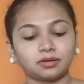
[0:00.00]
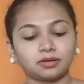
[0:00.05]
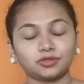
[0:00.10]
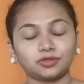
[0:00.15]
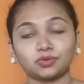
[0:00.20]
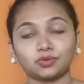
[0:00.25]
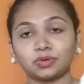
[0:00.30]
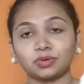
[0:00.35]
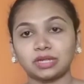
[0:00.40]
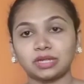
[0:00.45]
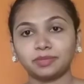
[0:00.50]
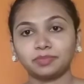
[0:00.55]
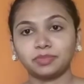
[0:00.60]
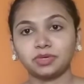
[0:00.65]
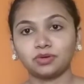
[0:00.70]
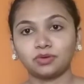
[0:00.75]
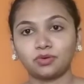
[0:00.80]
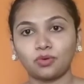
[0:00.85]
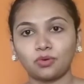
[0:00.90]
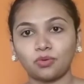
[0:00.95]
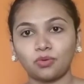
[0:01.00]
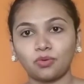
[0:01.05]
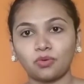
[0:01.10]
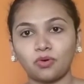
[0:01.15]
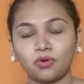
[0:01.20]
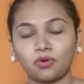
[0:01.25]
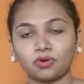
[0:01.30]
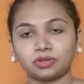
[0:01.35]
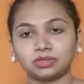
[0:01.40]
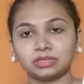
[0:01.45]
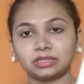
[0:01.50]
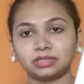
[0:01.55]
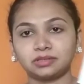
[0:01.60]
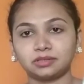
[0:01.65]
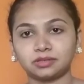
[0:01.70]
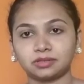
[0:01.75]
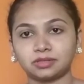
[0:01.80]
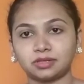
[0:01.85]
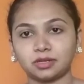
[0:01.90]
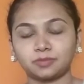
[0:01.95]
So let me go on the
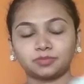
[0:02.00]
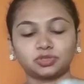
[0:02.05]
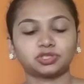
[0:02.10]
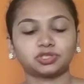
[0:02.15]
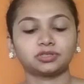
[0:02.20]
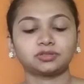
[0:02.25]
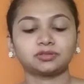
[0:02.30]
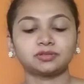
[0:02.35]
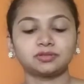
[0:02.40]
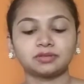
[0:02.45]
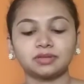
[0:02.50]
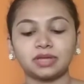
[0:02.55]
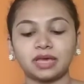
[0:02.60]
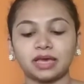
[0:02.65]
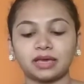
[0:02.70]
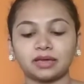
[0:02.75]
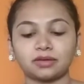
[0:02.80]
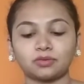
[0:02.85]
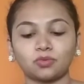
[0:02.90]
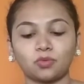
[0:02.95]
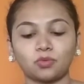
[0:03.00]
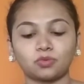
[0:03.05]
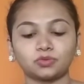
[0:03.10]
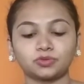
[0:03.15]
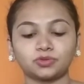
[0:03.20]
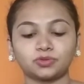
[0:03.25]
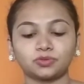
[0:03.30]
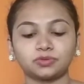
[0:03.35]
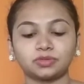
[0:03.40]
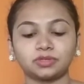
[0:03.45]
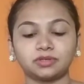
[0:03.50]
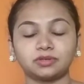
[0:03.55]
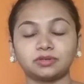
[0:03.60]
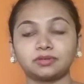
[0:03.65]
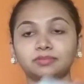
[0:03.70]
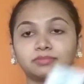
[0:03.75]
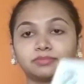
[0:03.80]
description and also the